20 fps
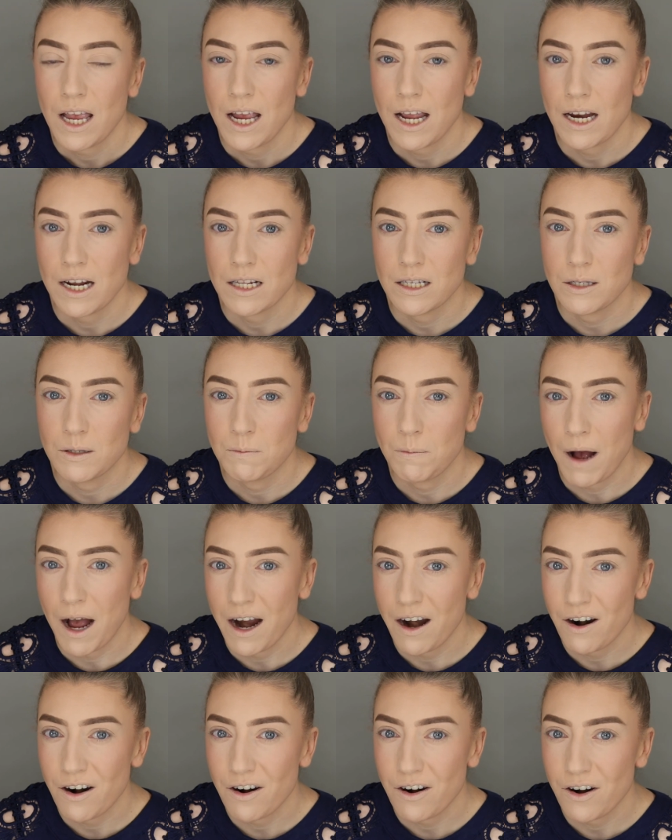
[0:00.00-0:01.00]
an
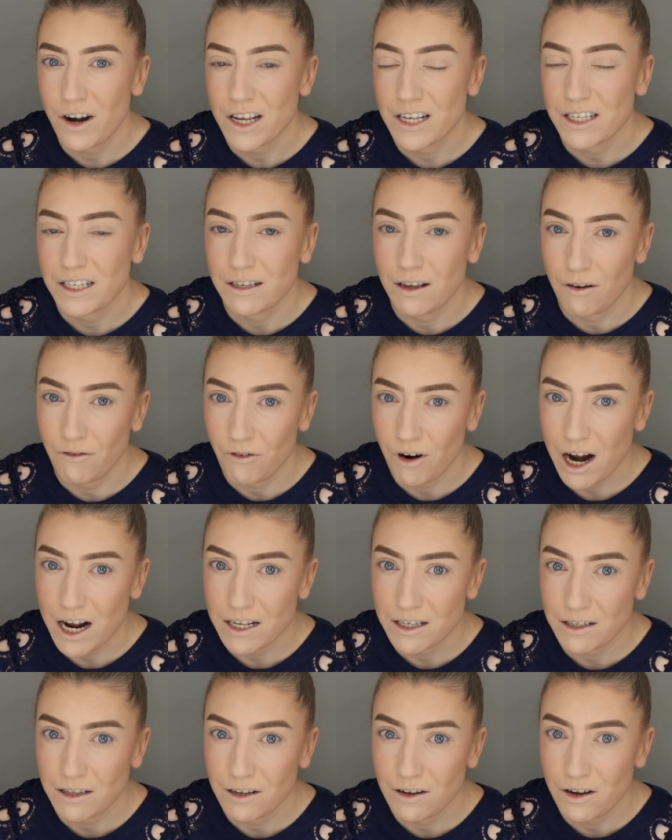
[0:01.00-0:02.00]
inspired
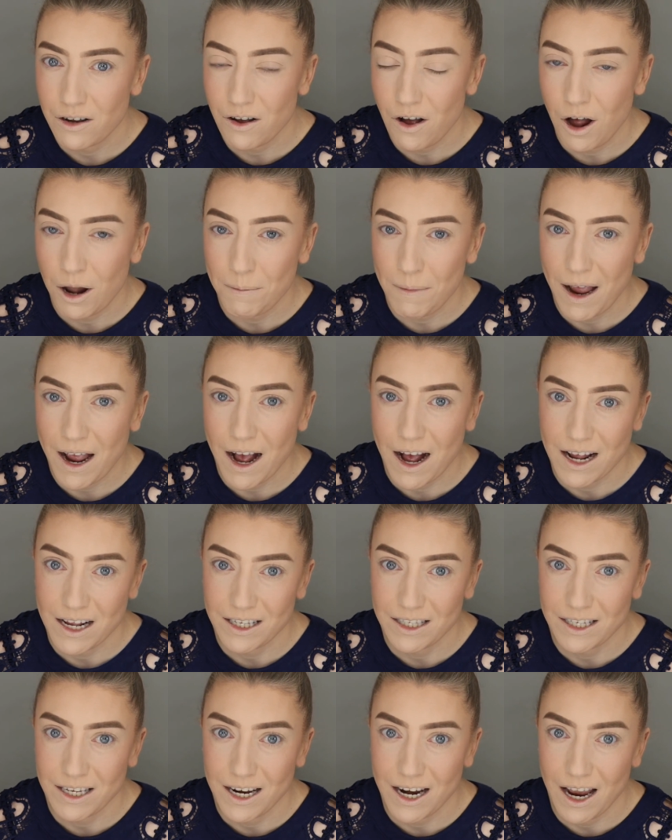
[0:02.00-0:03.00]
sunrise look on my
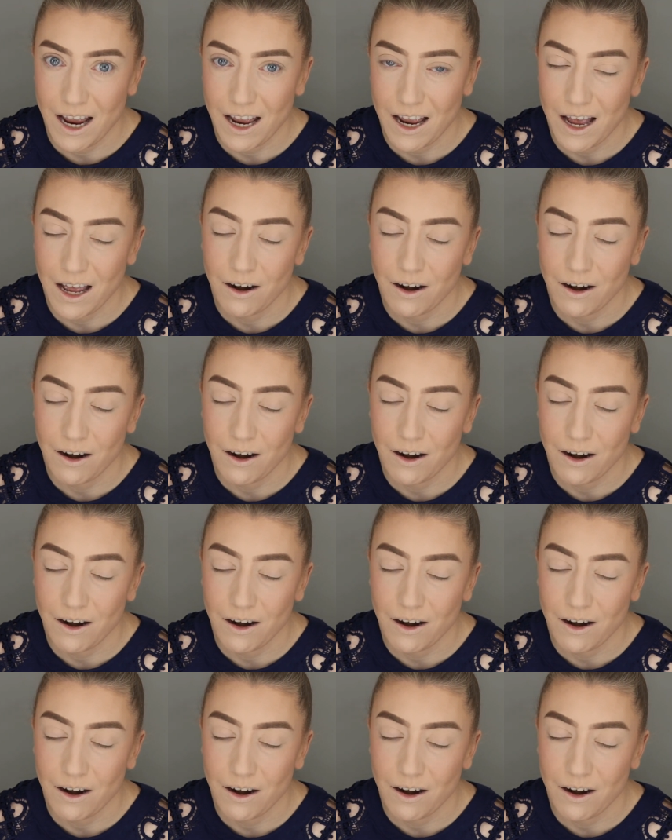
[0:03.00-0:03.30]
eyes today.